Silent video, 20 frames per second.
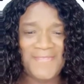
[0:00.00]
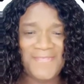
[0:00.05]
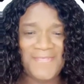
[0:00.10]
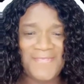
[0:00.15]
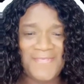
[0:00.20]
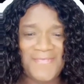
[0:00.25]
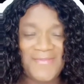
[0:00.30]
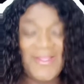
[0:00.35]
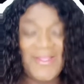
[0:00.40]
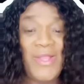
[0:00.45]

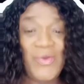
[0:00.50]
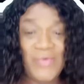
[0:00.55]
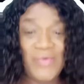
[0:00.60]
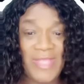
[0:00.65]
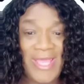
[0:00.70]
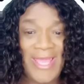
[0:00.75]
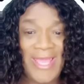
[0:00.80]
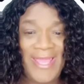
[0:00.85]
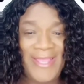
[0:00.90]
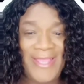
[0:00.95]

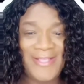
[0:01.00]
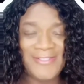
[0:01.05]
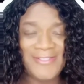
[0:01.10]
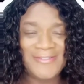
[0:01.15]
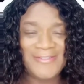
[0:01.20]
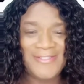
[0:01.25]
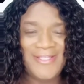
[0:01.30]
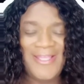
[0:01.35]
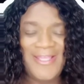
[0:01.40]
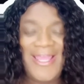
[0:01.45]
Okay?
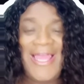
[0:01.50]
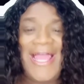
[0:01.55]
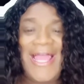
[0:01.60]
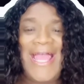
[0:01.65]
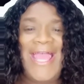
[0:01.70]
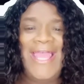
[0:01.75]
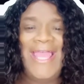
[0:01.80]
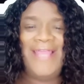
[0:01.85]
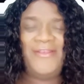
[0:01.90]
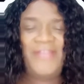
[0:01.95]

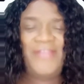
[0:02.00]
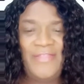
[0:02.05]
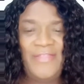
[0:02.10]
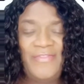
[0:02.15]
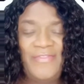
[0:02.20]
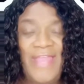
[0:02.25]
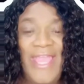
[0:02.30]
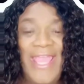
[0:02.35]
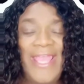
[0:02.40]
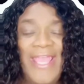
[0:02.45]
And then
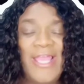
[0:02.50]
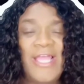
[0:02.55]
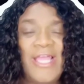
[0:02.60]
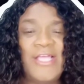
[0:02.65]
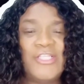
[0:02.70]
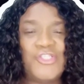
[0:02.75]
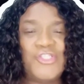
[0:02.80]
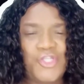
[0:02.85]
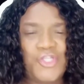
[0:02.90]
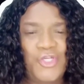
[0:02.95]
they
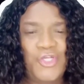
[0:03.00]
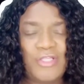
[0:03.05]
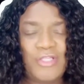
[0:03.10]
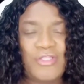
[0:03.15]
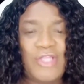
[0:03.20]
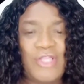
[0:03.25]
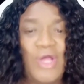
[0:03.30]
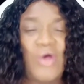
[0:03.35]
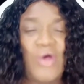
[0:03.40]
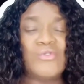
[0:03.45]
took
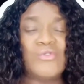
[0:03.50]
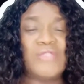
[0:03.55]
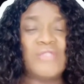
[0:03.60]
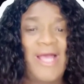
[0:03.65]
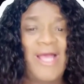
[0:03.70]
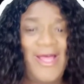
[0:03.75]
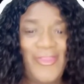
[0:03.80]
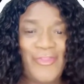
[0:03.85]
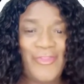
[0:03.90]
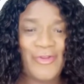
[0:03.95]
those
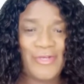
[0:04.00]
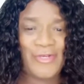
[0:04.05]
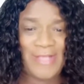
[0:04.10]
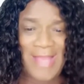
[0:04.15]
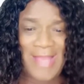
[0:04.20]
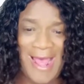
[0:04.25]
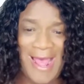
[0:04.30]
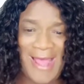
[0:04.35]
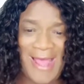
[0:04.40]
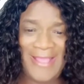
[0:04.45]
other
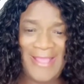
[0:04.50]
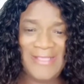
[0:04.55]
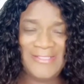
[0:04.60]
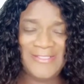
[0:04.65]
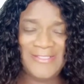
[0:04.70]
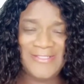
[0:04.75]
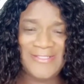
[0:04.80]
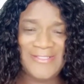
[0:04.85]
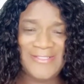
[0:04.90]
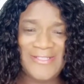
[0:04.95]

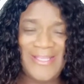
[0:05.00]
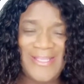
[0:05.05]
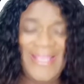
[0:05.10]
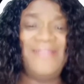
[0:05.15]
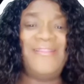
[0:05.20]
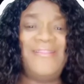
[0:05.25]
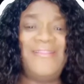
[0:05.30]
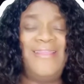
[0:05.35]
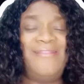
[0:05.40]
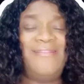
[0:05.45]
lies and
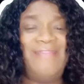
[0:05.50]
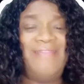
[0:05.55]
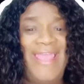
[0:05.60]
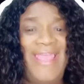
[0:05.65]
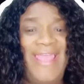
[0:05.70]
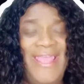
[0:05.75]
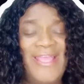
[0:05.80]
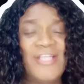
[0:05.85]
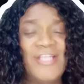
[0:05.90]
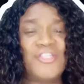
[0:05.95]
then
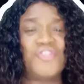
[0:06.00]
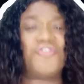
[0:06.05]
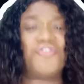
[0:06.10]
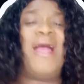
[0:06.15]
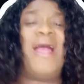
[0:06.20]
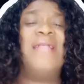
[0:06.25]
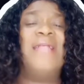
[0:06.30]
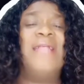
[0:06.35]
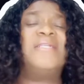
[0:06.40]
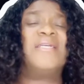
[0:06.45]
they
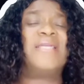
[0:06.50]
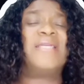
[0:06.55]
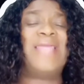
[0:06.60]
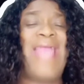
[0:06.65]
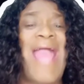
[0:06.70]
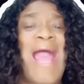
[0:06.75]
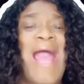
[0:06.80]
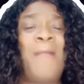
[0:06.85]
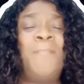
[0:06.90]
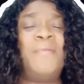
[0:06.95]
tried to
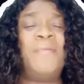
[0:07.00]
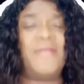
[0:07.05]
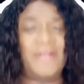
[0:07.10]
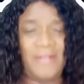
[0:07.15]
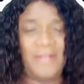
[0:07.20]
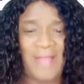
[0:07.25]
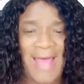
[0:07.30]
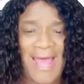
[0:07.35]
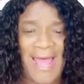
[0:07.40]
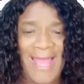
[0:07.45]

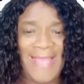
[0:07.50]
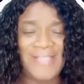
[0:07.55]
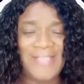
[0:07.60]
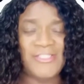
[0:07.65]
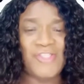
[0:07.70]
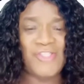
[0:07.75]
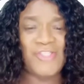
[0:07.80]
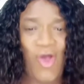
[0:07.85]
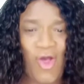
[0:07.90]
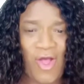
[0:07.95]
capitalize
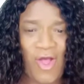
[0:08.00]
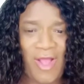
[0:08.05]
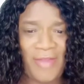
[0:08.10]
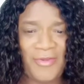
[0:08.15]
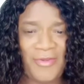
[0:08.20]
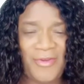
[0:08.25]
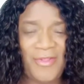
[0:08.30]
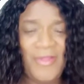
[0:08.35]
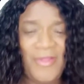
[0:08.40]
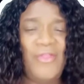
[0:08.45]
on
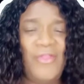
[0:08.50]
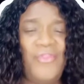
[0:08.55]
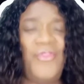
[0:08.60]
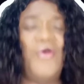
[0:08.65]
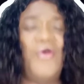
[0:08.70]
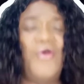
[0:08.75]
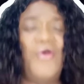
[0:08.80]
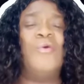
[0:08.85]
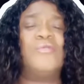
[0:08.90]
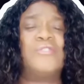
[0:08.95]

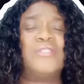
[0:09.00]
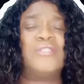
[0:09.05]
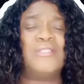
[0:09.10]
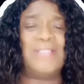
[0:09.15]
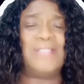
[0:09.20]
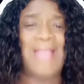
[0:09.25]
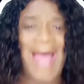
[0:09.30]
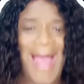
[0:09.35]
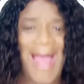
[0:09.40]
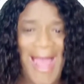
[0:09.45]
those
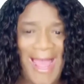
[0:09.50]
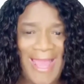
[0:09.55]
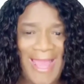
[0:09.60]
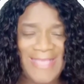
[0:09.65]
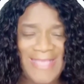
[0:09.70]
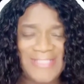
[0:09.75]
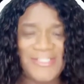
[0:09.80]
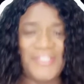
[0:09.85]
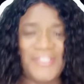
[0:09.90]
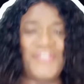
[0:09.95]

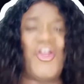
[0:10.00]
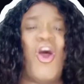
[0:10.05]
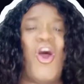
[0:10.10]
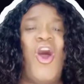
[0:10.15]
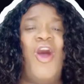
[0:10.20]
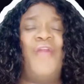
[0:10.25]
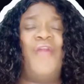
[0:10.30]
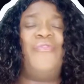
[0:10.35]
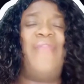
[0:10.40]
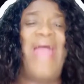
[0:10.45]
lies and
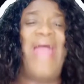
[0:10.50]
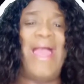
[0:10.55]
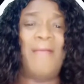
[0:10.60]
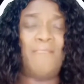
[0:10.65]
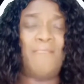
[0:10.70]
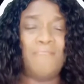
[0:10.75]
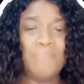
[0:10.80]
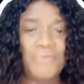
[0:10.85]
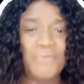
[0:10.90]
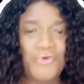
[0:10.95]
on that
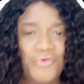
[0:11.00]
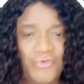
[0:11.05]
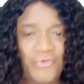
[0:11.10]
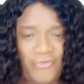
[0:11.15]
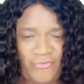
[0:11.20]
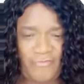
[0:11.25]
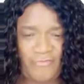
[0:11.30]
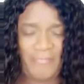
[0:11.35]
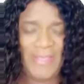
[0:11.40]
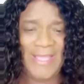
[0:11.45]

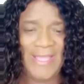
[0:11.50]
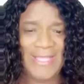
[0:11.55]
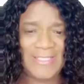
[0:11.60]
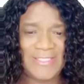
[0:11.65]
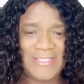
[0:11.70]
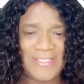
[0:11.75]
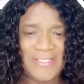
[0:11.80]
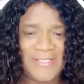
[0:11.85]
movement.